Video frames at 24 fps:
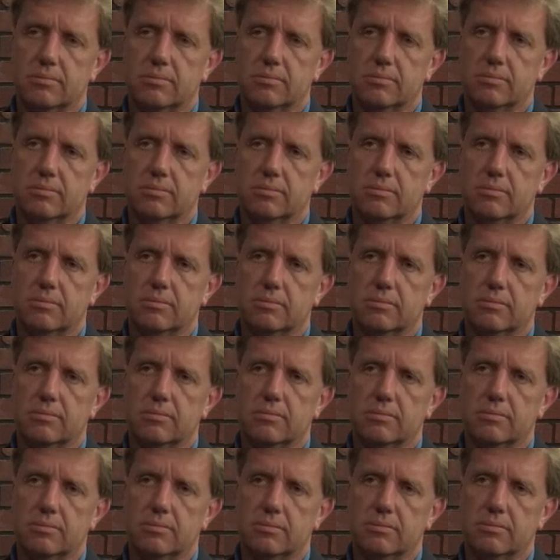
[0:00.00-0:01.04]

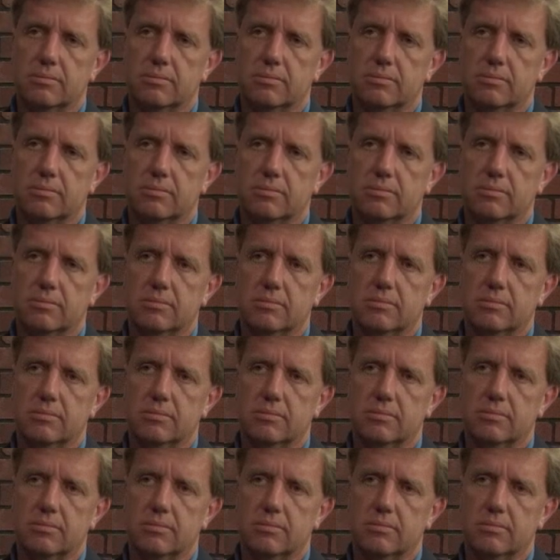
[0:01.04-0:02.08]

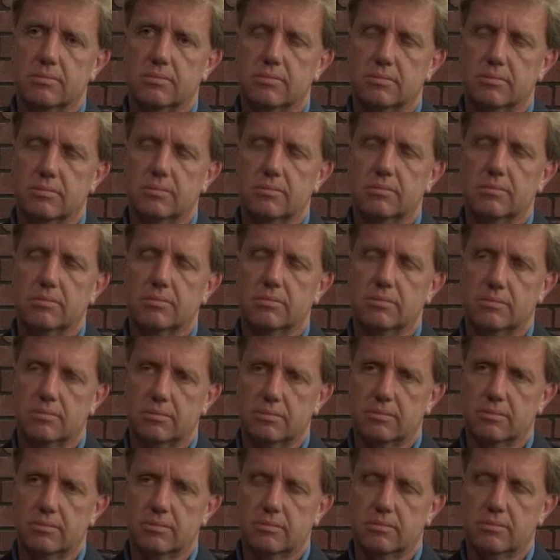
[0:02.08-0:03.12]

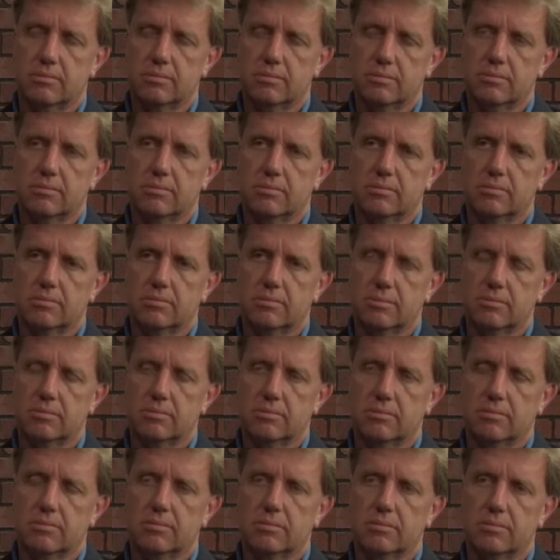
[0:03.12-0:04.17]

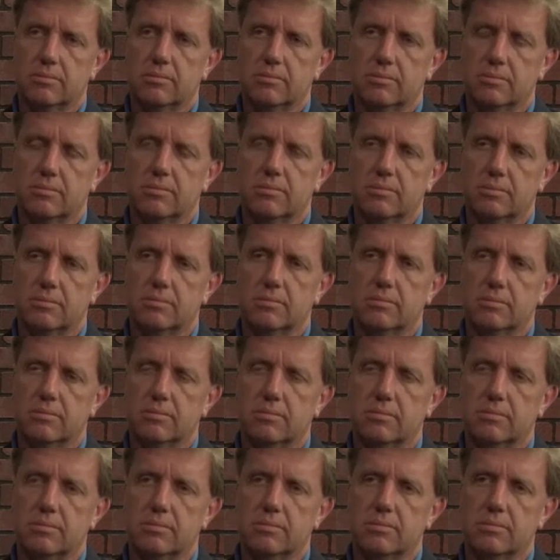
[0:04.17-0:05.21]

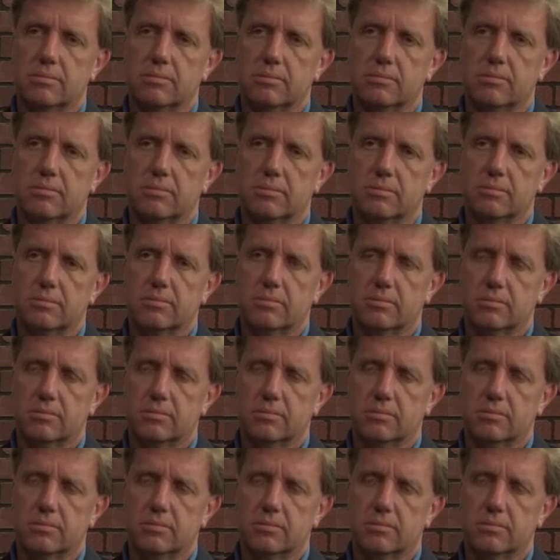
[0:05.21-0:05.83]
(silent)